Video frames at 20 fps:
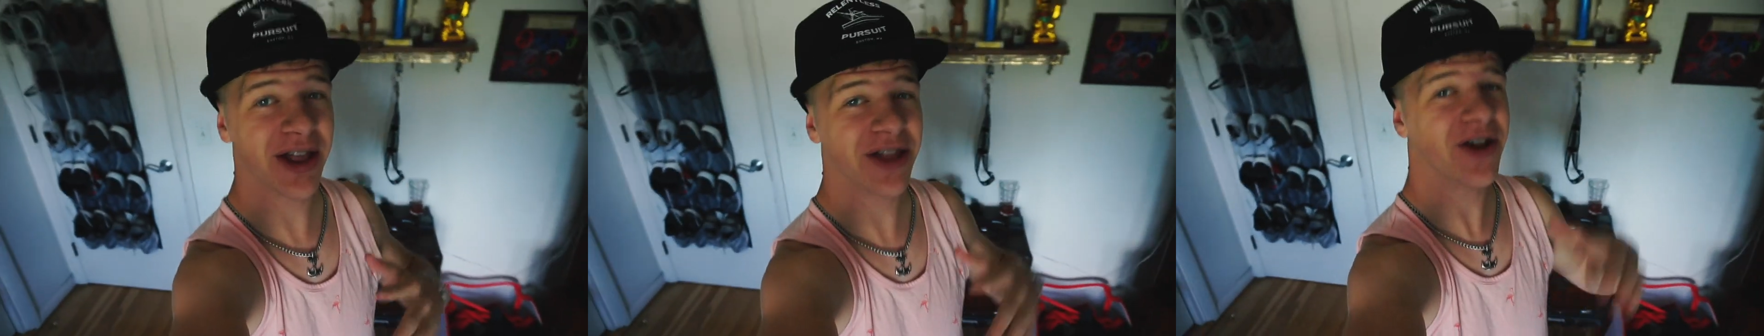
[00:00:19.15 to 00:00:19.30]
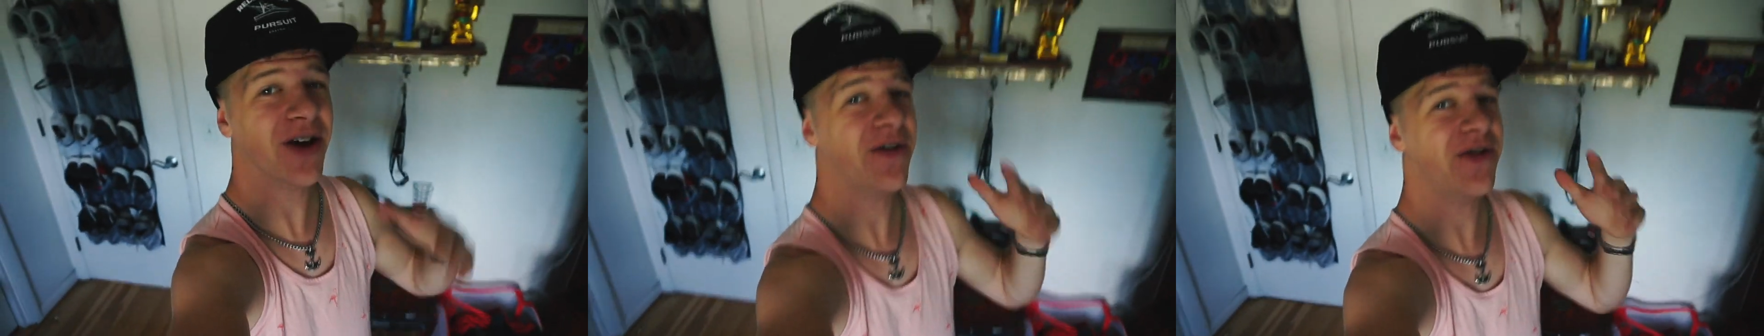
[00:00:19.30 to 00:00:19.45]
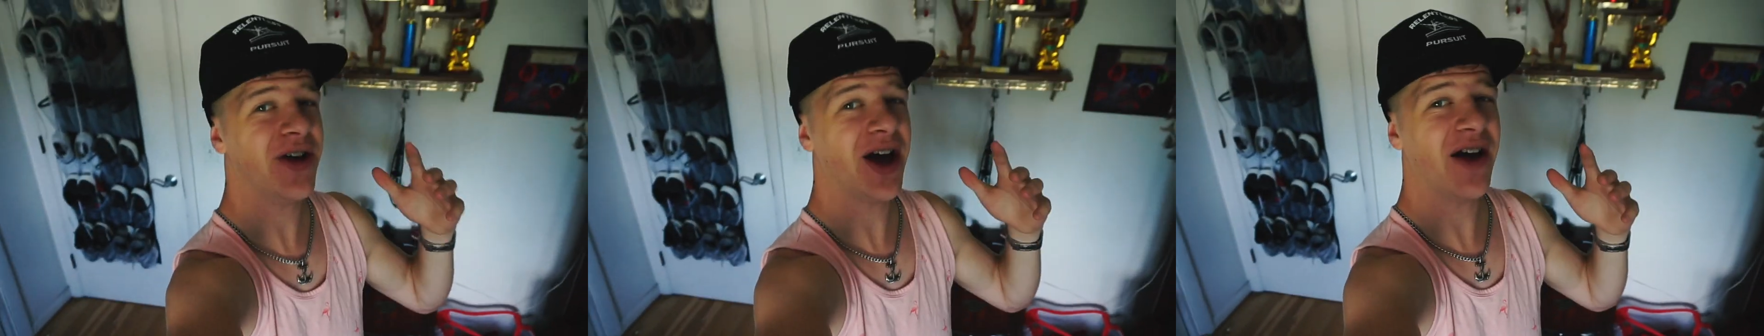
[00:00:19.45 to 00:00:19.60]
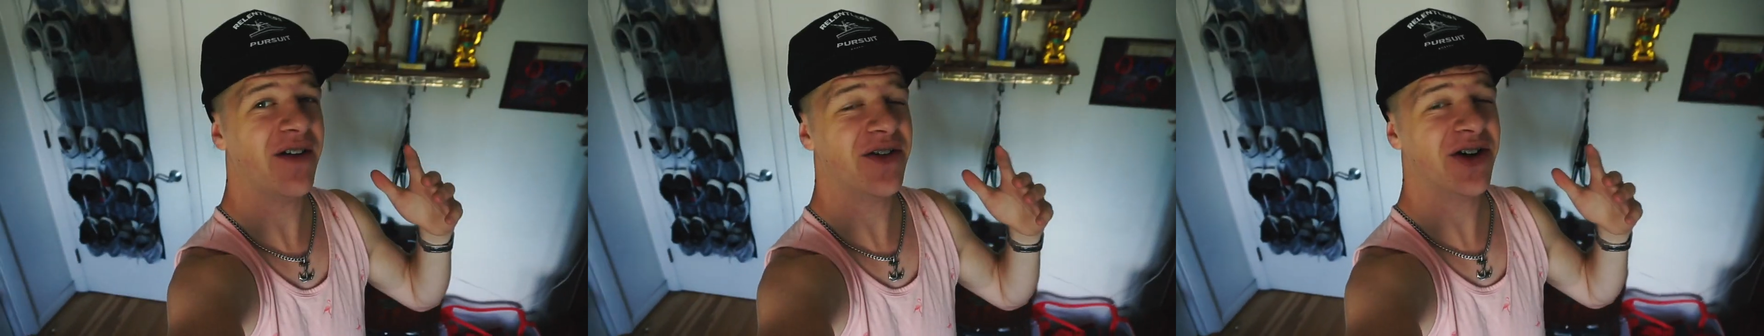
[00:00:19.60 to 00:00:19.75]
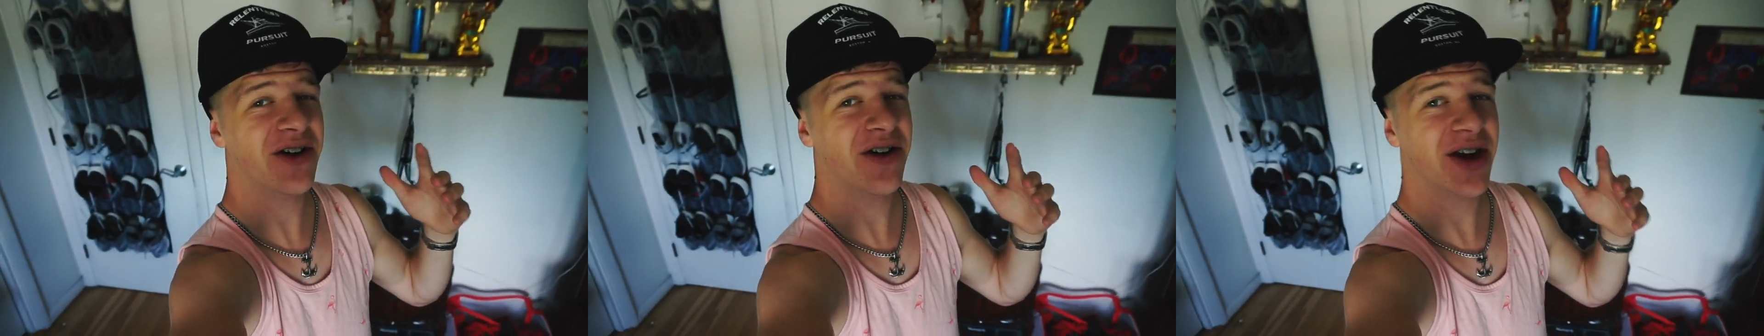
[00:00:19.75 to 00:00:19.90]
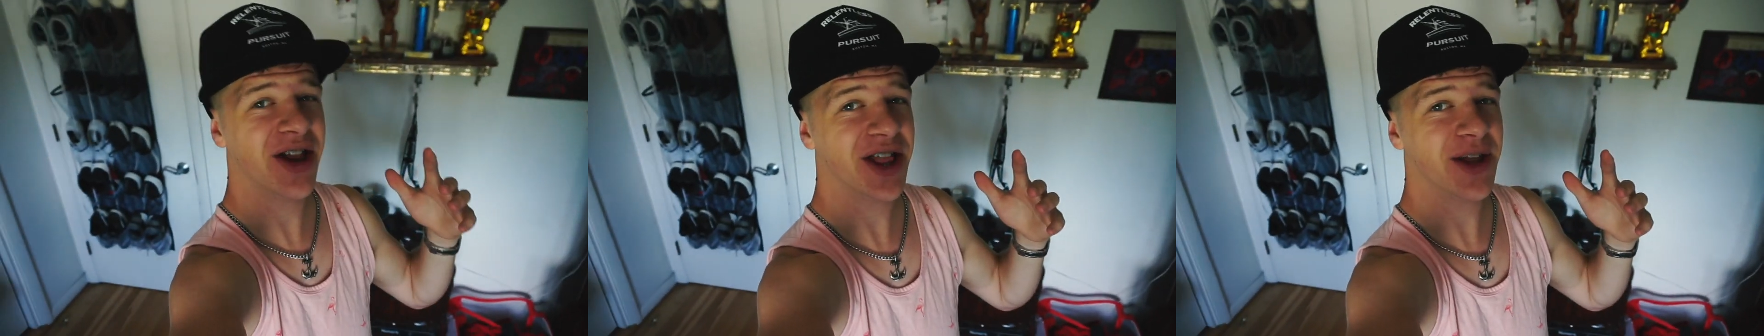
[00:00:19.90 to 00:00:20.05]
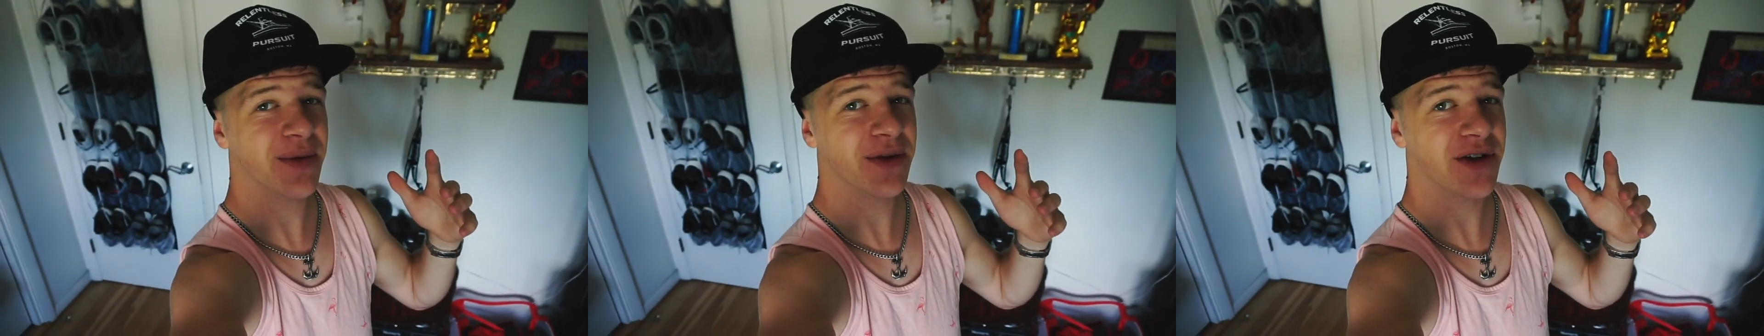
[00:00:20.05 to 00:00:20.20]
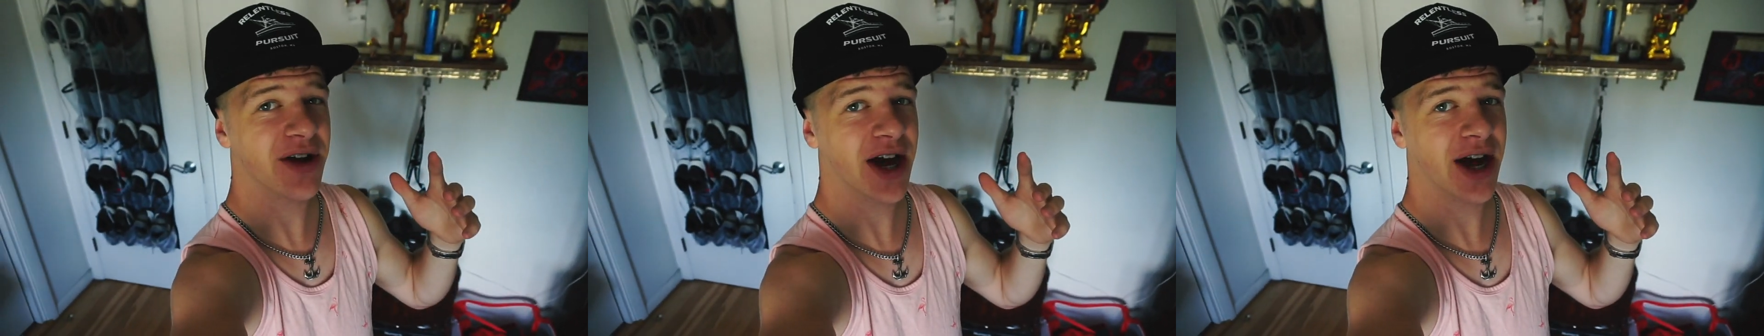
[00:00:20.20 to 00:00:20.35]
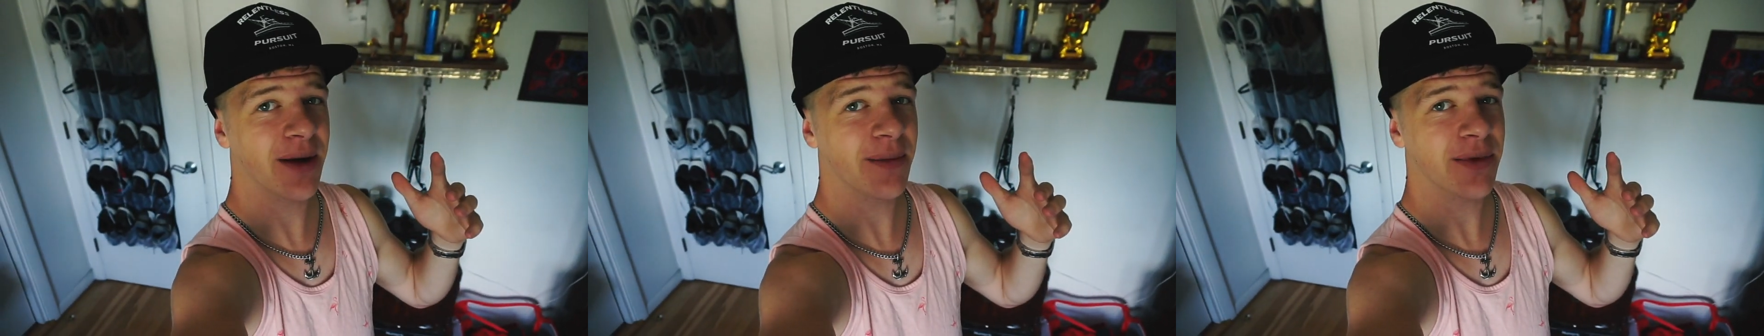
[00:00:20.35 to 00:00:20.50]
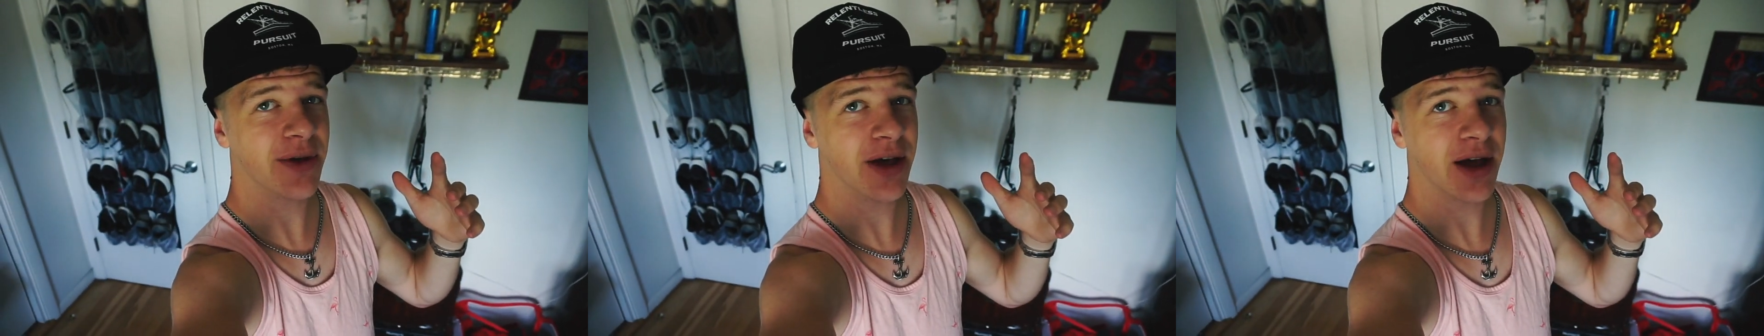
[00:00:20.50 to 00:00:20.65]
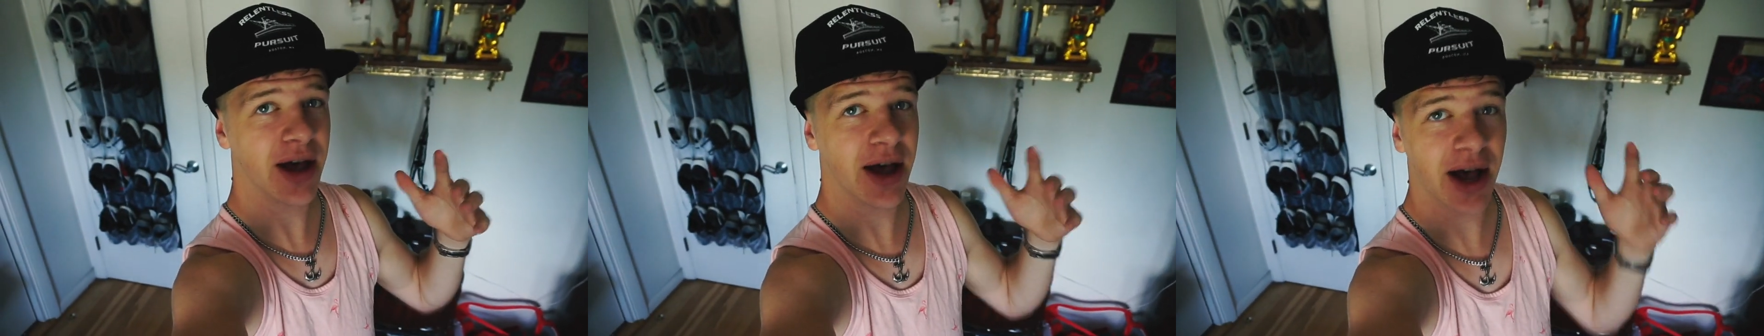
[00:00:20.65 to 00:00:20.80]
so if you haven't already subscribed,